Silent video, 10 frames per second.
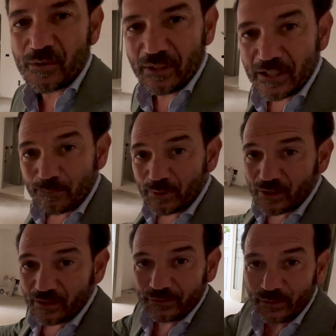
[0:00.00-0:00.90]
with this
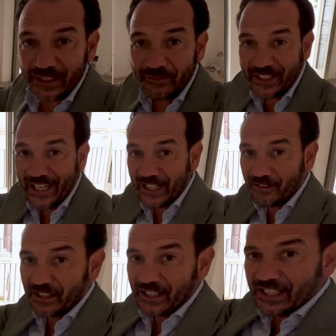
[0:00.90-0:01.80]
beautiful living
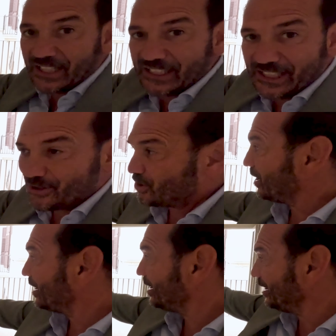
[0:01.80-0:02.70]
area,
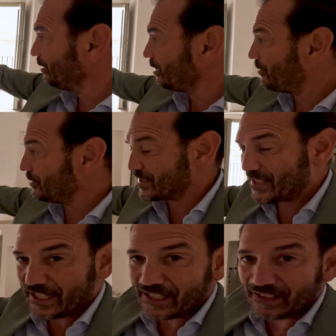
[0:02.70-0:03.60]
kitchen, a little office
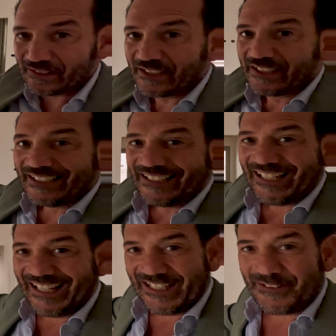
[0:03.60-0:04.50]
there,
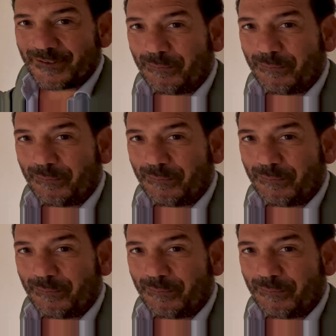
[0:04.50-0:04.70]
and